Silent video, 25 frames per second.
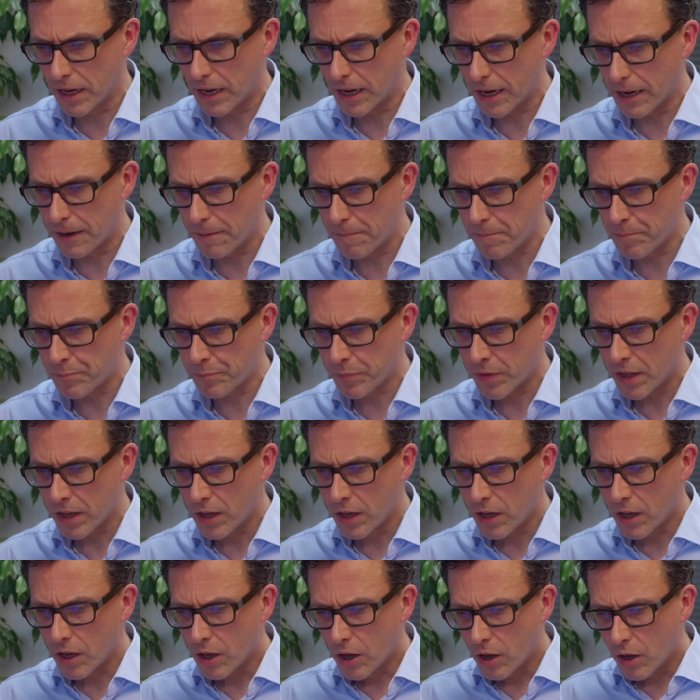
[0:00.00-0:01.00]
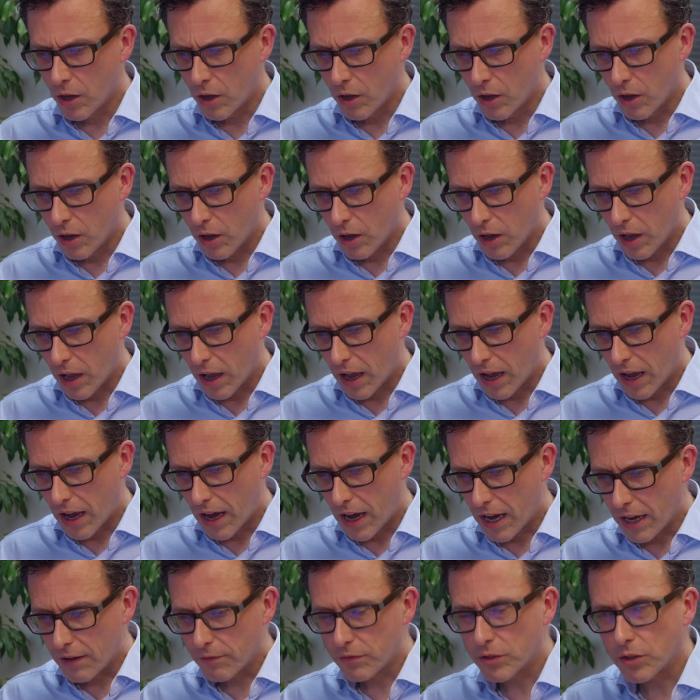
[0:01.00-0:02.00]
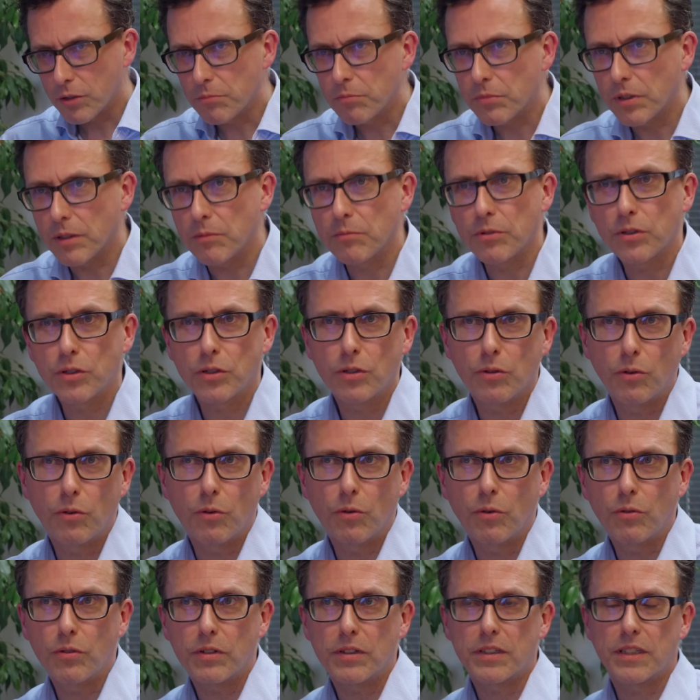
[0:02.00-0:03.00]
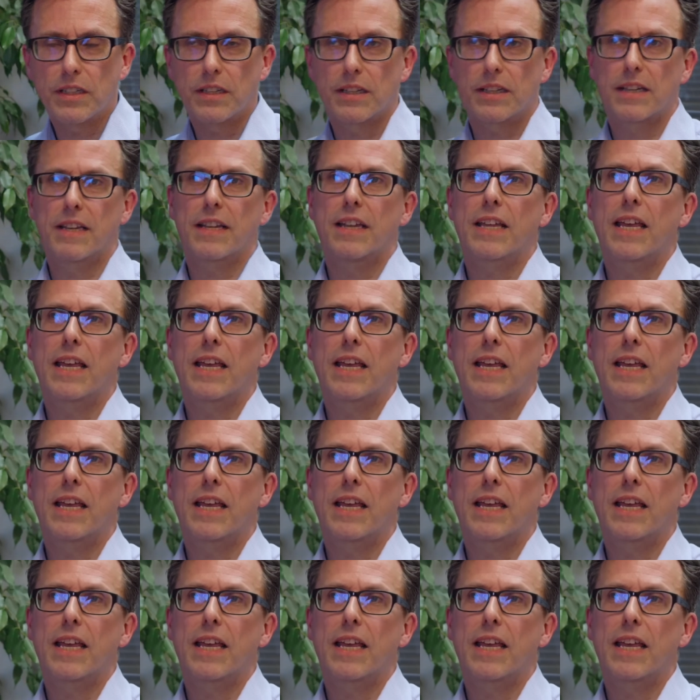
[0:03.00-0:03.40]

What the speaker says: I have sometimes thought